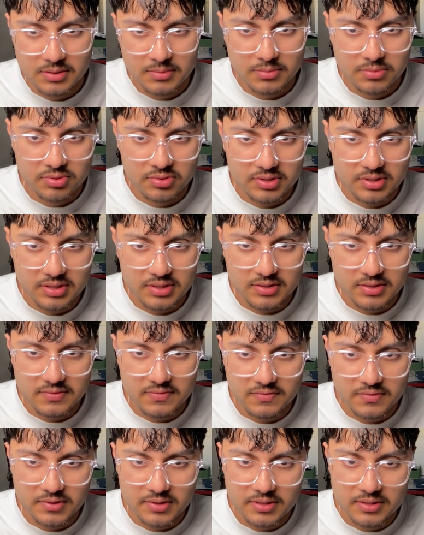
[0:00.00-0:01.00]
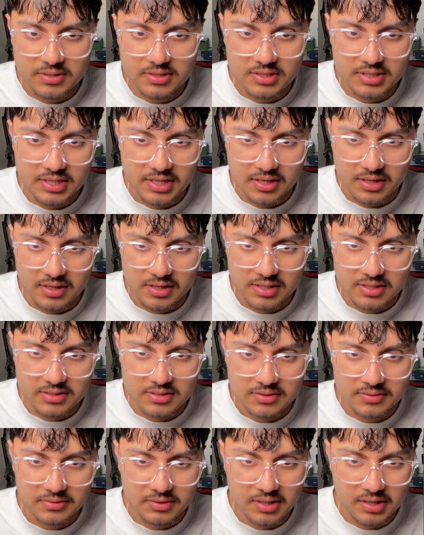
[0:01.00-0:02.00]
Pretty freaking sick,
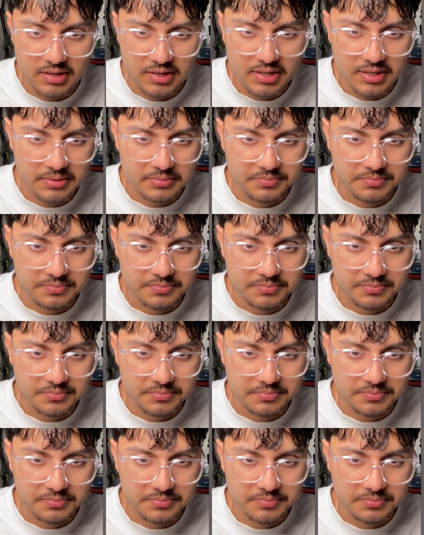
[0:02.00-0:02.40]
guys. All right.